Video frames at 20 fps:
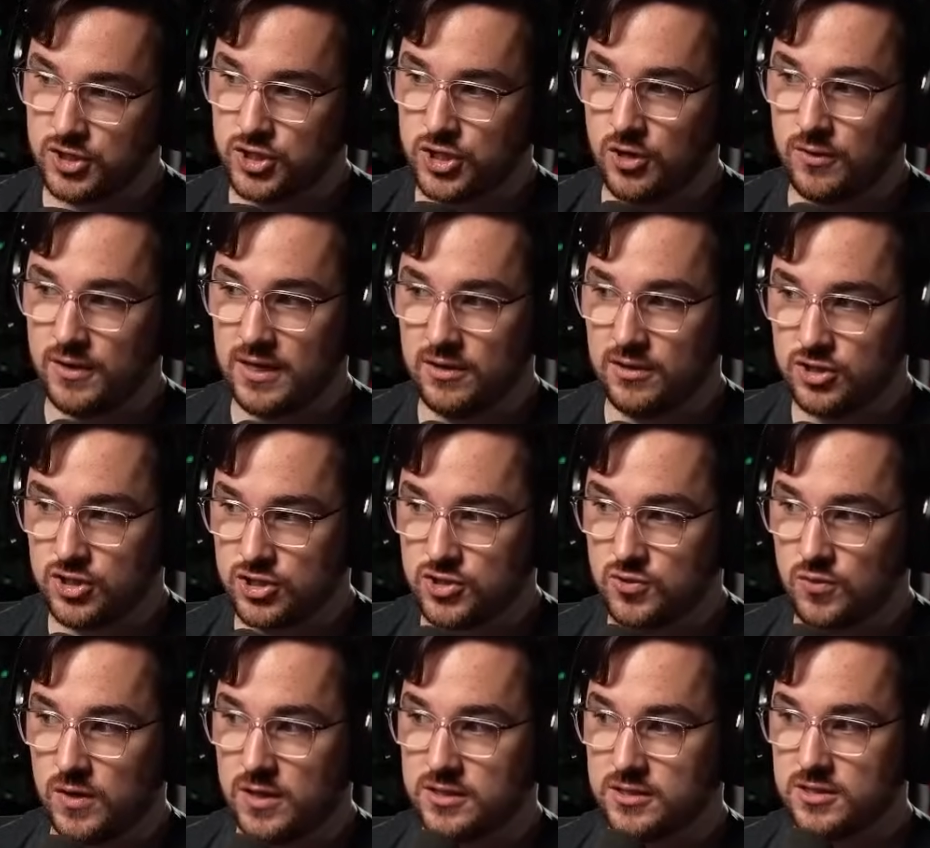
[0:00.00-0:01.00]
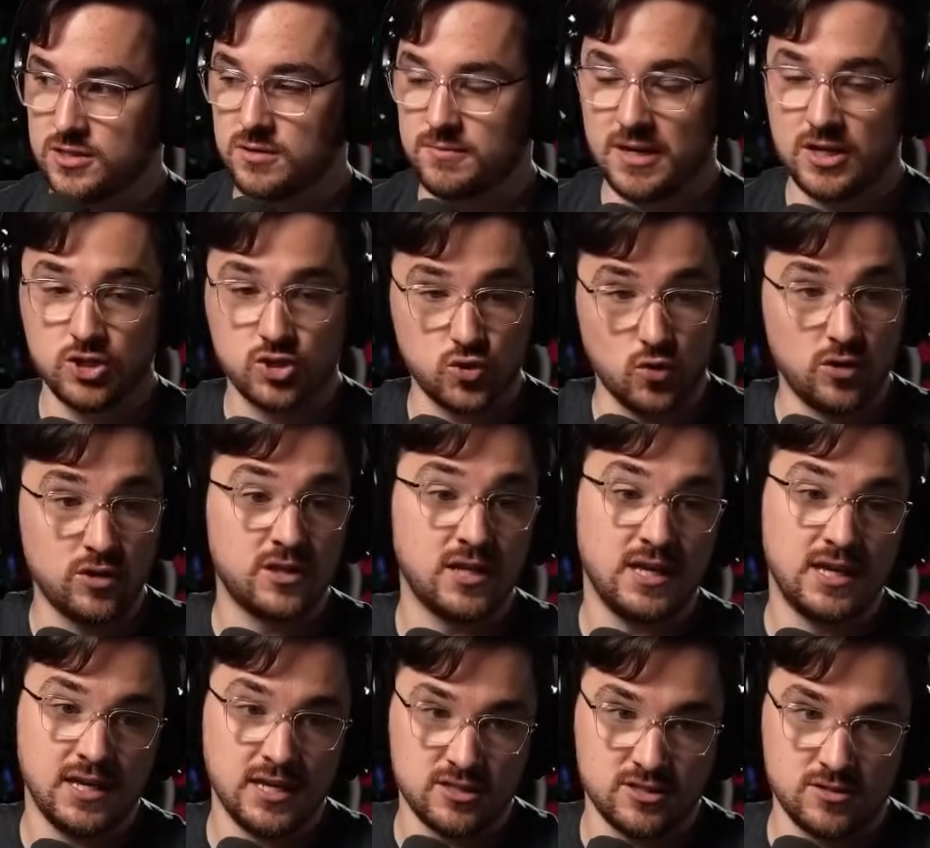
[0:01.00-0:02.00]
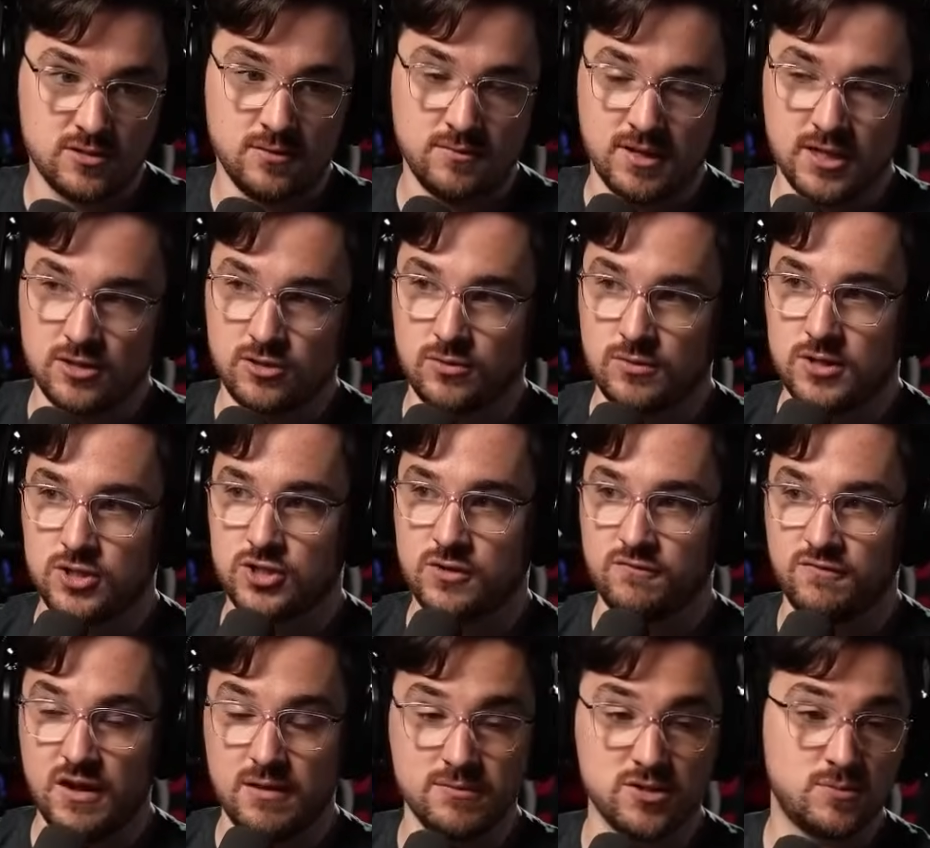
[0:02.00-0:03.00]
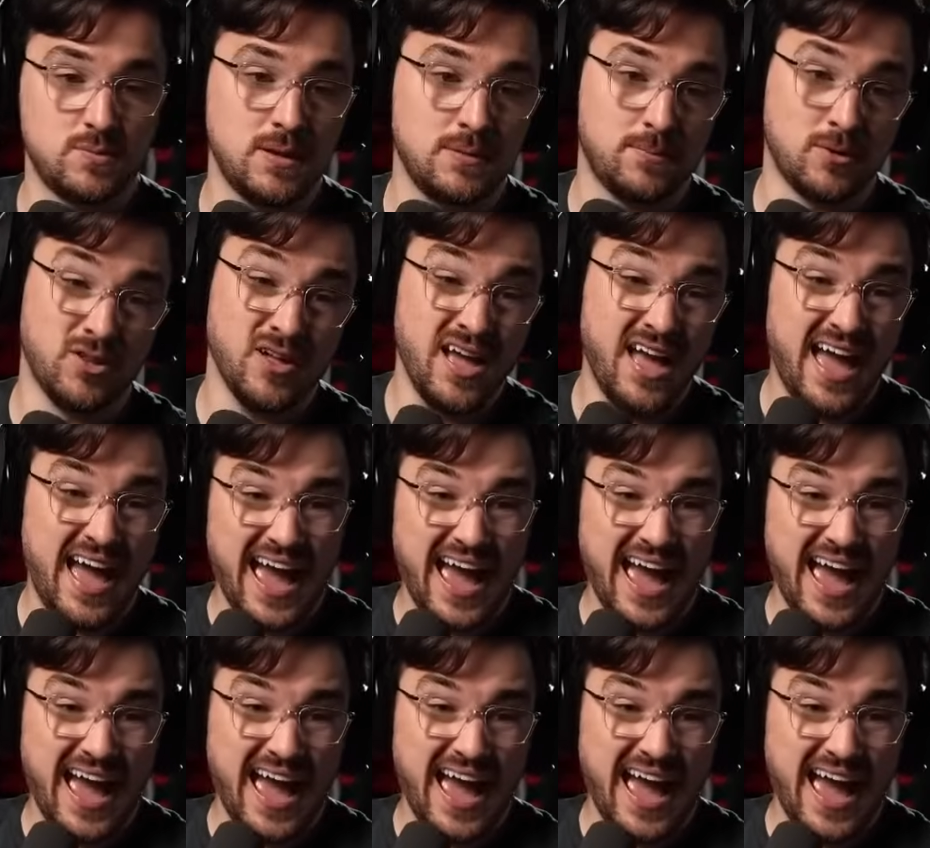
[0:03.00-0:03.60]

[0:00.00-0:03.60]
the show. He just wants to make sure that he gets to meet the rich and famous people.